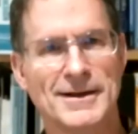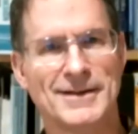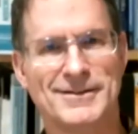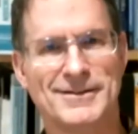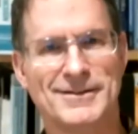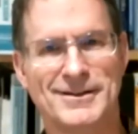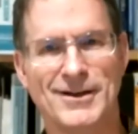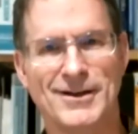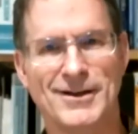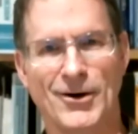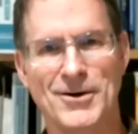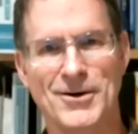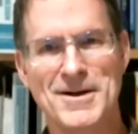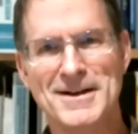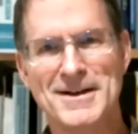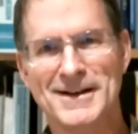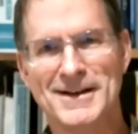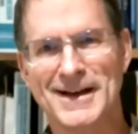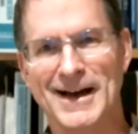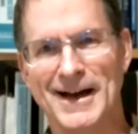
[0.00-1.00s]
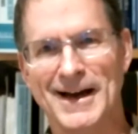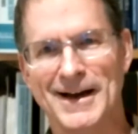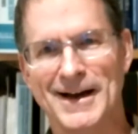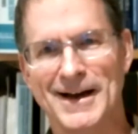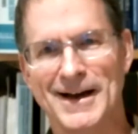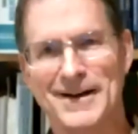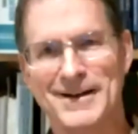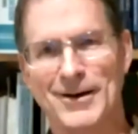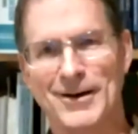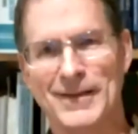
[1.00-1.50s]
so, uh,
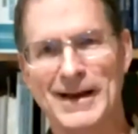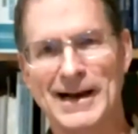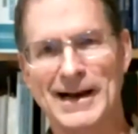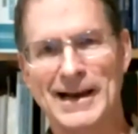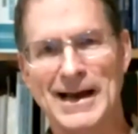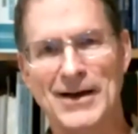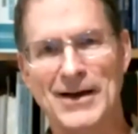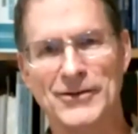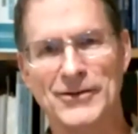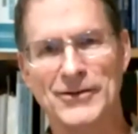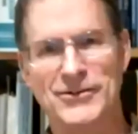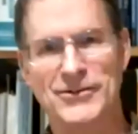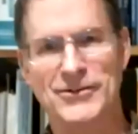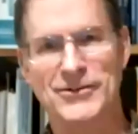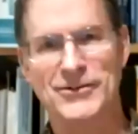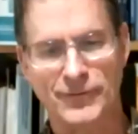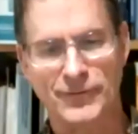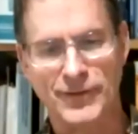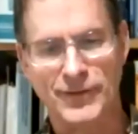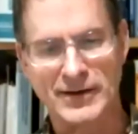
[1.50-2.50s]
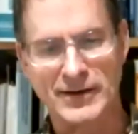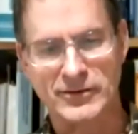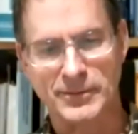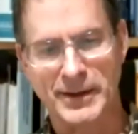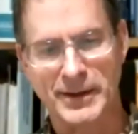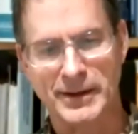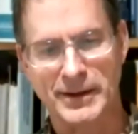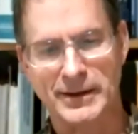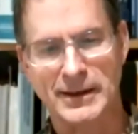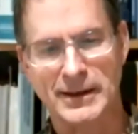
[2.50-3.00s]
you know, that allows us the
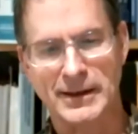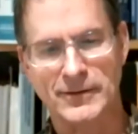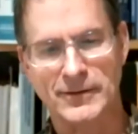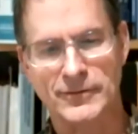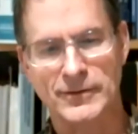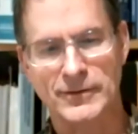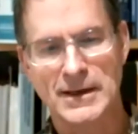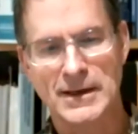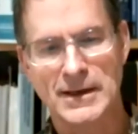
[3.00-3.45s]
flexibility of,